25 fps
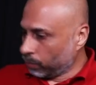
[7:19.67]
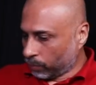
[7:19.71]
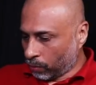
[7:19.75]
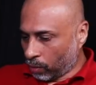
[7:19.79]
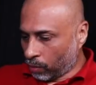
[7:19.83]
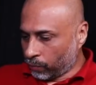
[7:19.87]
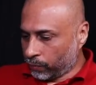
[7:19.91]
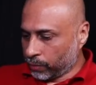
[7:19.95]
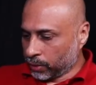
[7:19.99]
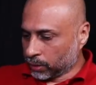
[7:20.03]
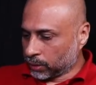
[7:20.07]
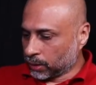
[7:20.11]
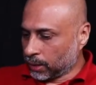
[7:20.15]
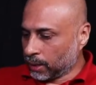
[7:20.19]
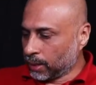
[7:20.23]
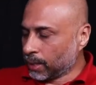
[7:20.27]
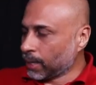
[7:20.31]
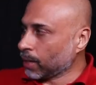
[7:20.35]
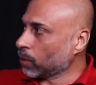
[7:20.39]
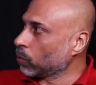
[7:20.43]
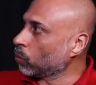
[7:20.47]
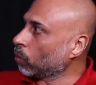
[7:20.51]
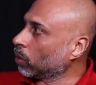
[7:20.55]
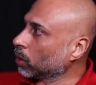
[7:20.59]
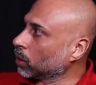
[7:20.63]
Obviously,
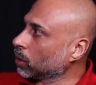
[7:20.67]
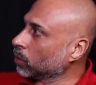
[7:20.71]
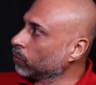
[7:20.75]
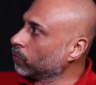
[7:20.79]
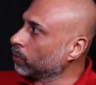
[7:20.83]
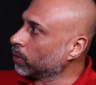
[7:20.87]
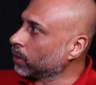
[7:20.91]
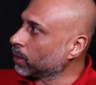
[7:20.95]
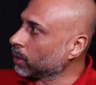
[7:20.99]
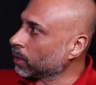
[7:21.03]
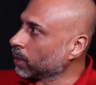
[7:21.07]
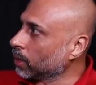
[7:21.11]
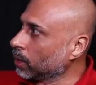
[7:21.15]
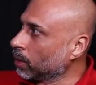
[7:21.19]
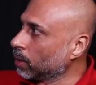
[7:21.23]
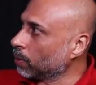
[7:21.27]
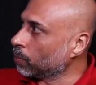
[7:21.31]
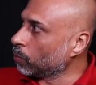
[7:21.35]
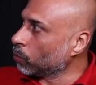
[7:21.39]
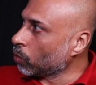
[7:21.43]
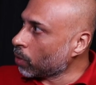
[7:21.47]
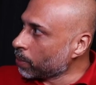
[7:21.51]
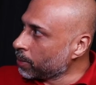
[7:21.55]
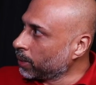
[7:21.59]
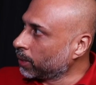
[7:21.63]
like, whatever
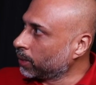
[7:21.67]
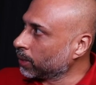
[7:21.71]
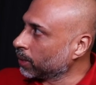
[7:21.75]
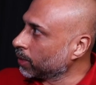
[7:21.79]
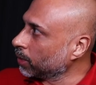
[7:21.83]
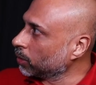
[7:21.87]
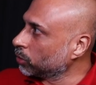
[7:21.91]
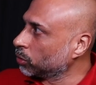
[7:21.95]
monitor